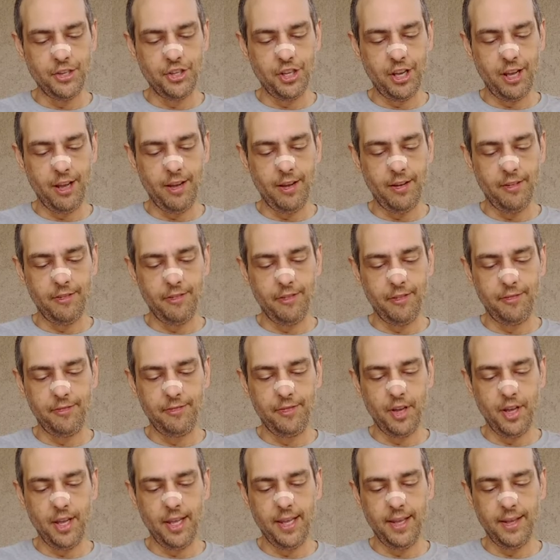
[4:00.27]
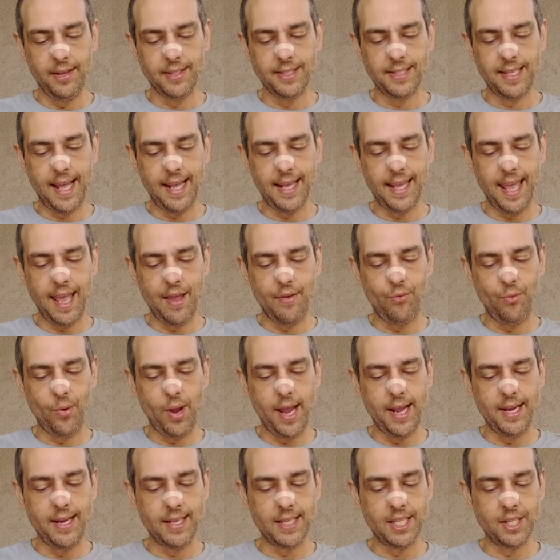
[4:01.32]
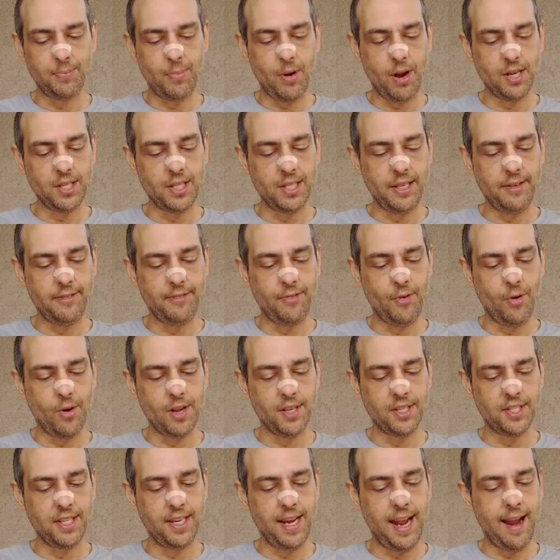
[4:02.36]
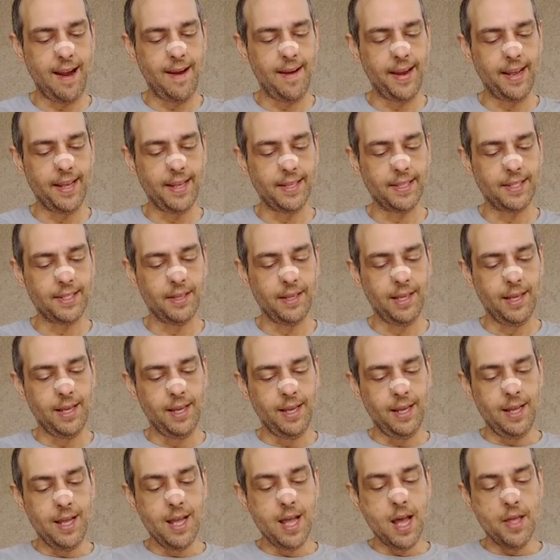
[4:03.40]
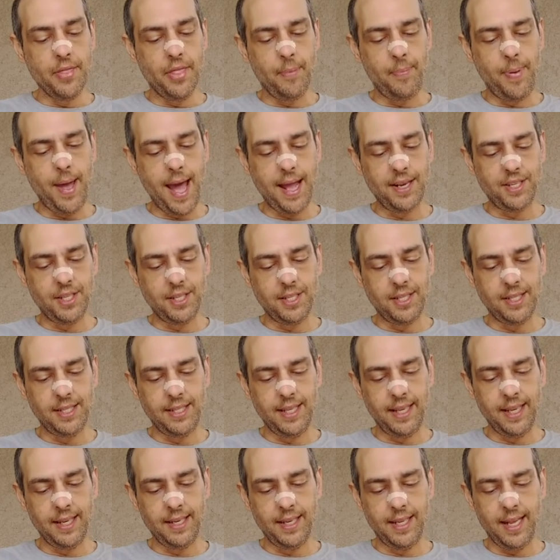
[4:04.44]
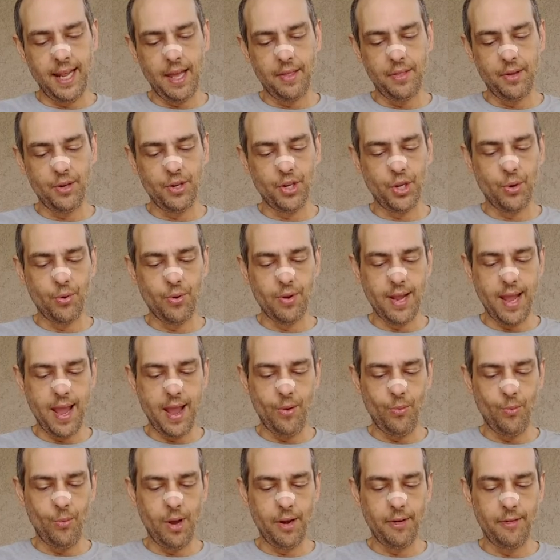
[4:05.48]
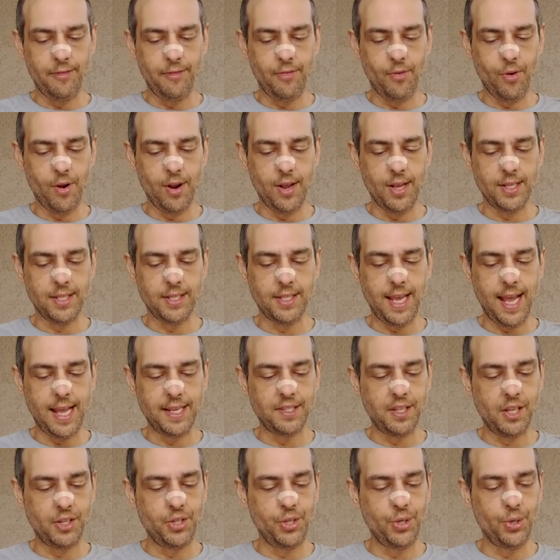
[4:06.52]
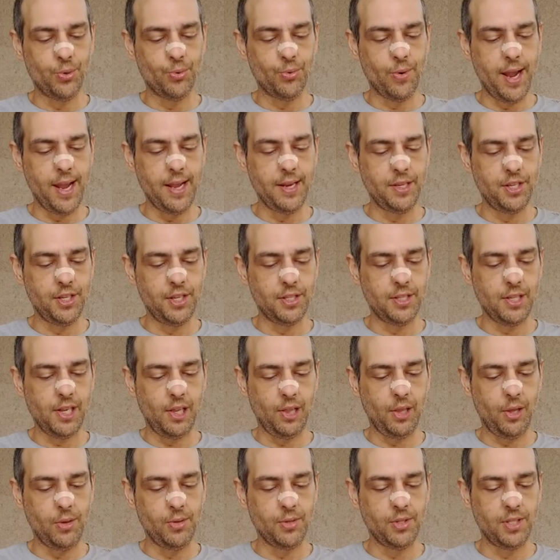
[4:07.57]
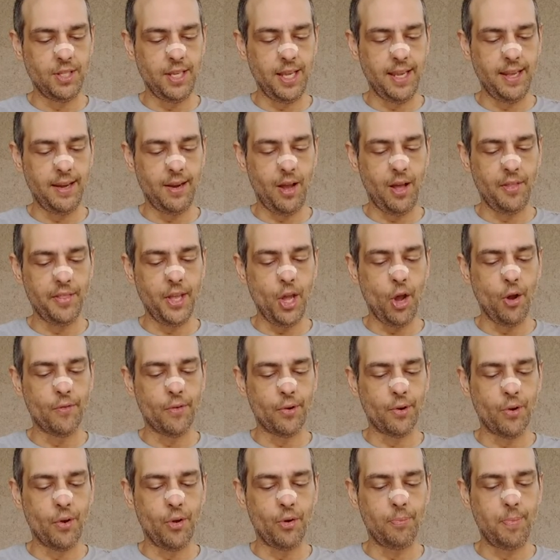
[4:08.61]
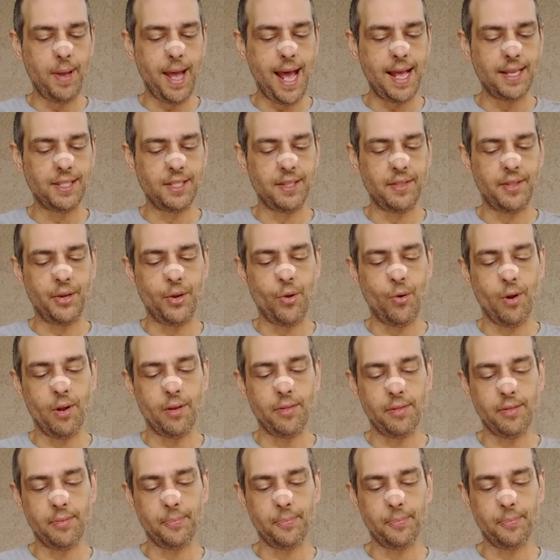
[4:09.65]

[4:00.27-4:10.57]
of foothills that gave way to sparsely forested areas. The patches thickened together to create one forest as the 2 ranges closed in on the overgrown pass to the north.